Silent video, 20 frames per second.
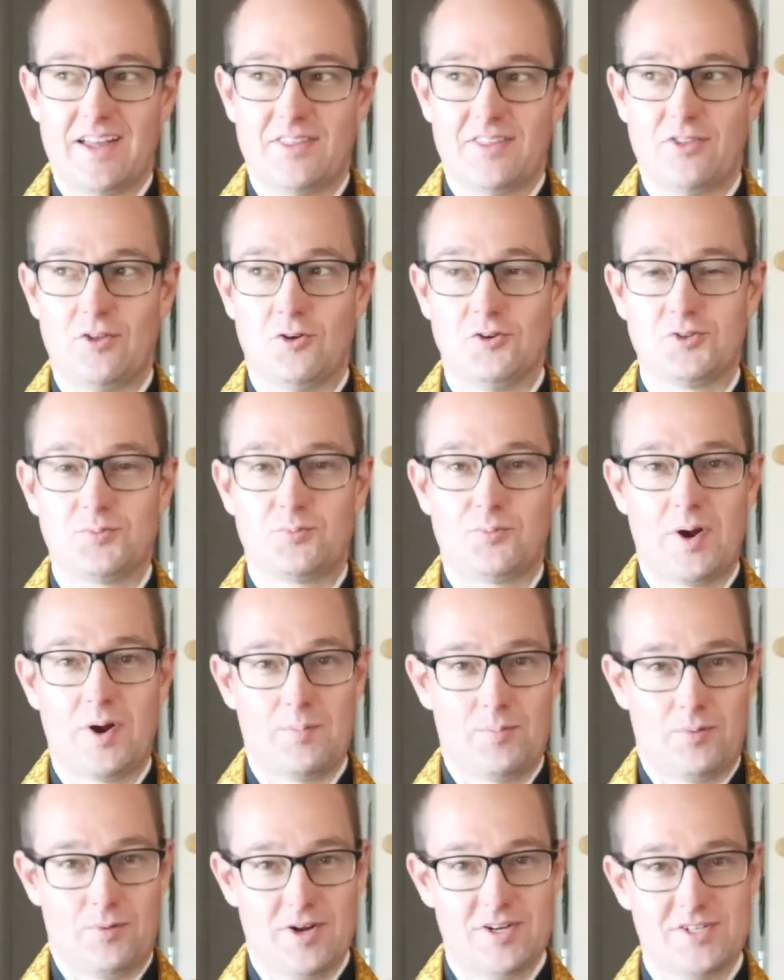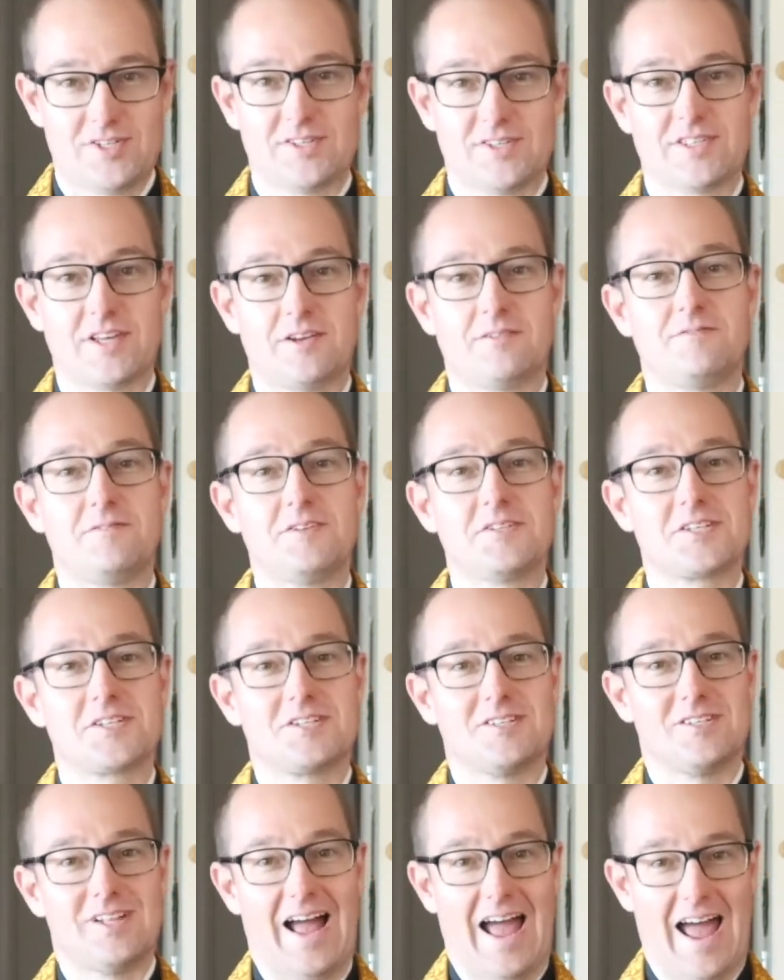those preparations, that
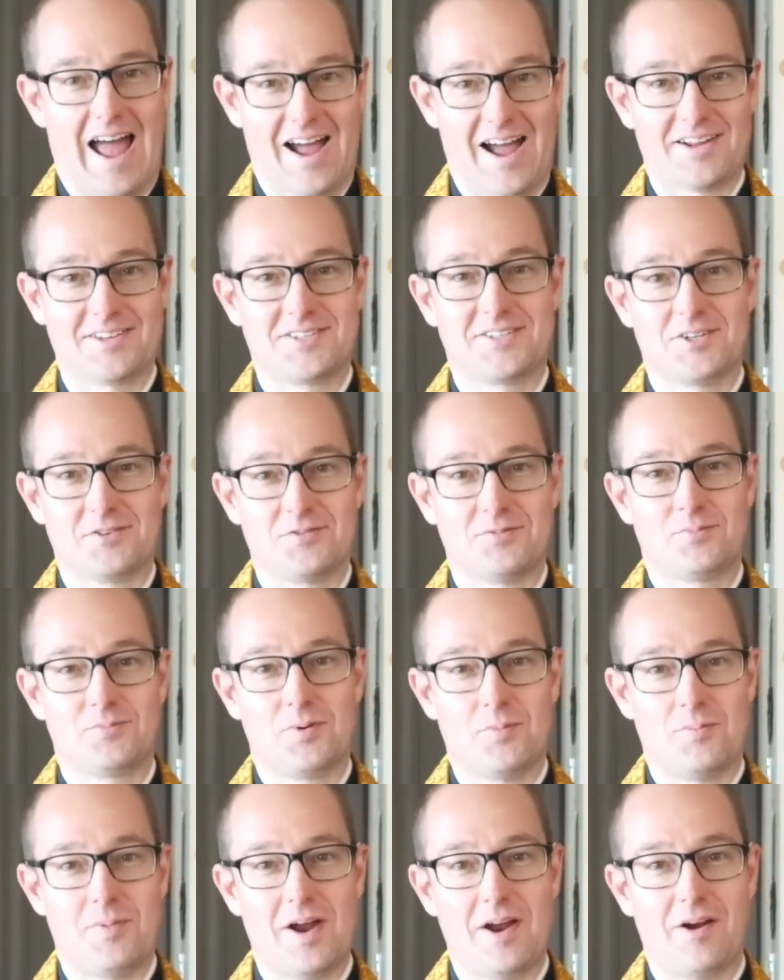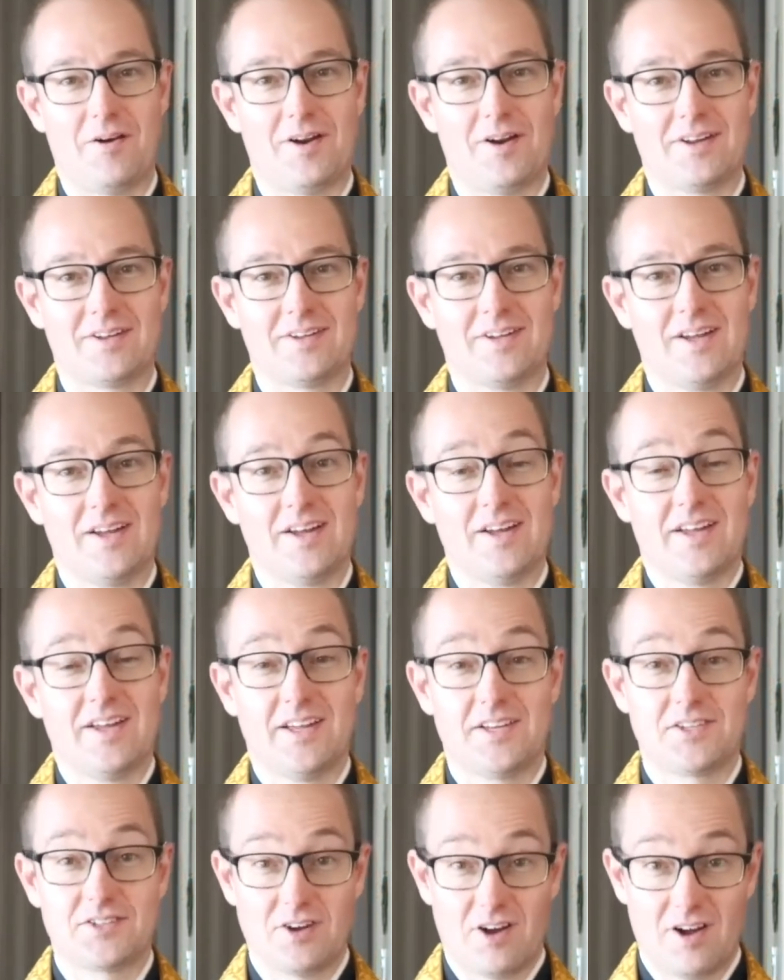physical act of preparing,
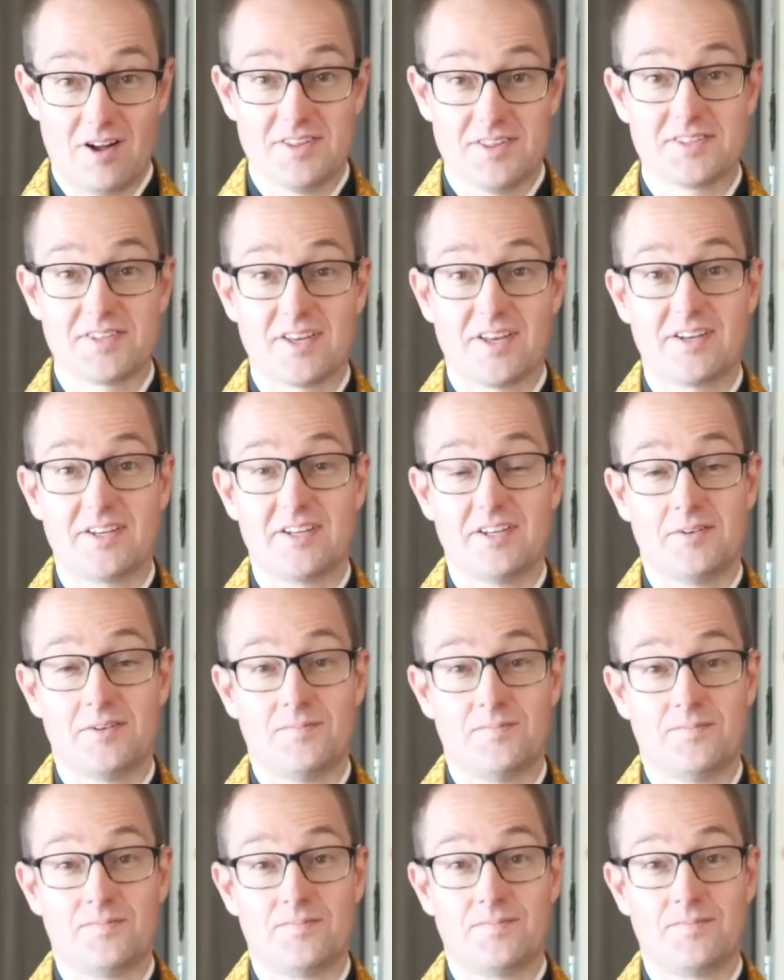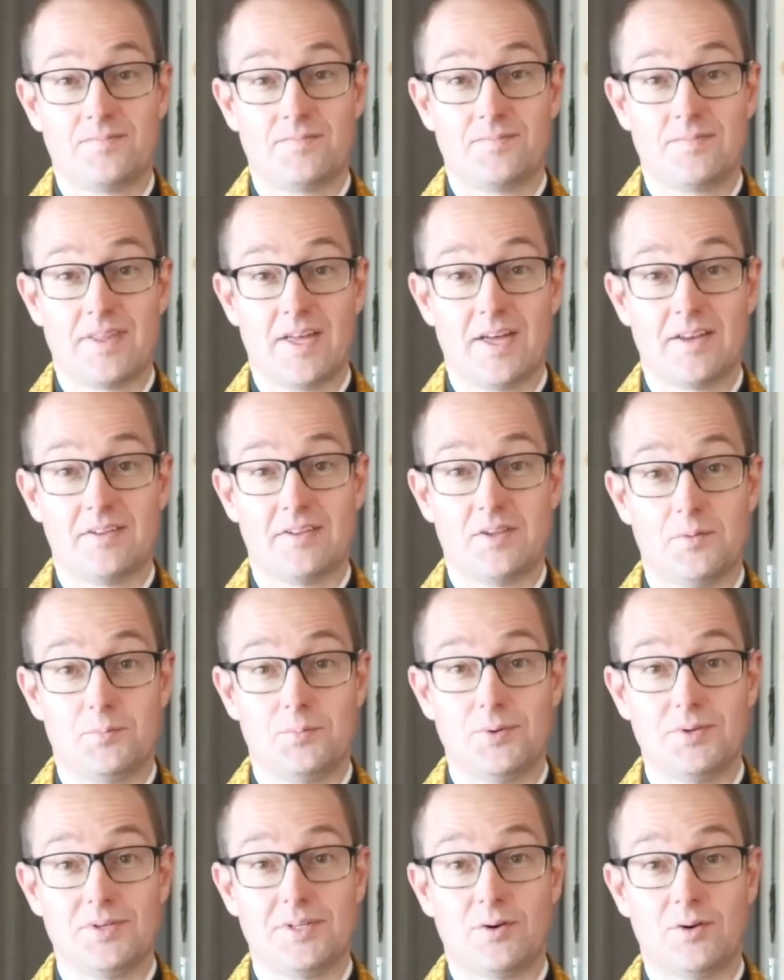it dawns on him that
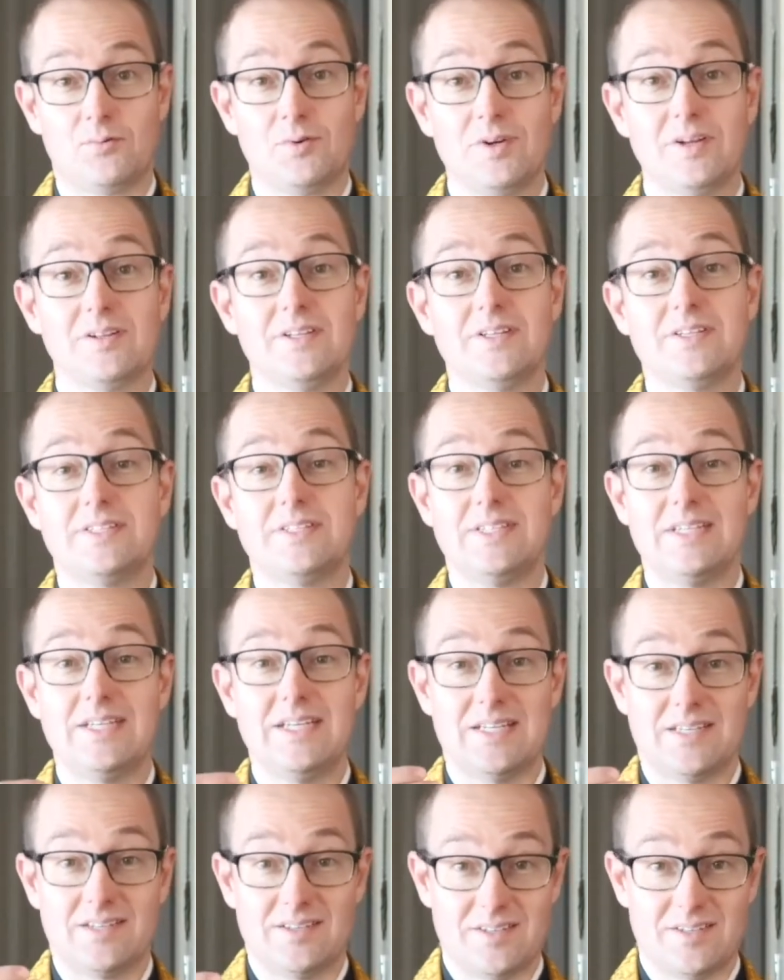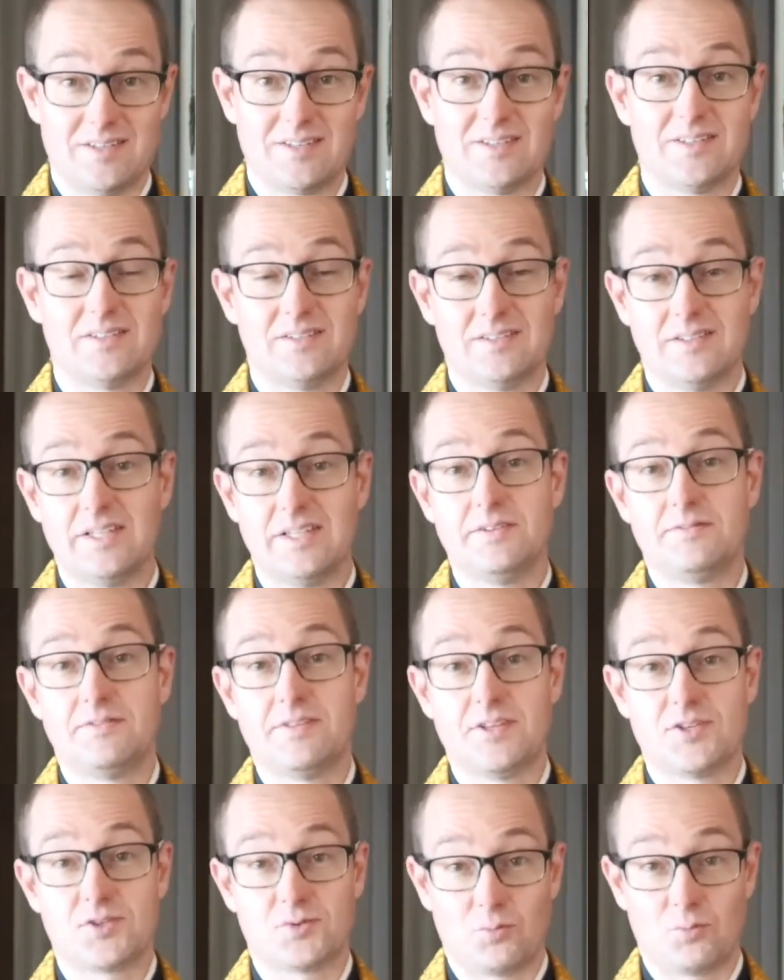Buddha will indeed leave
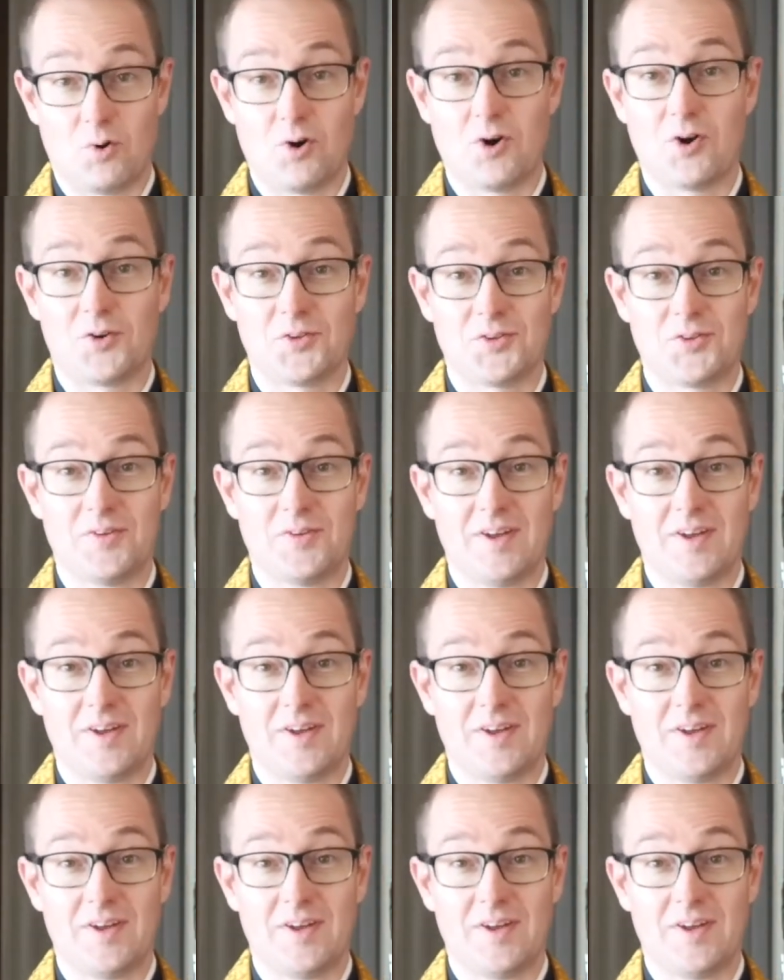this world.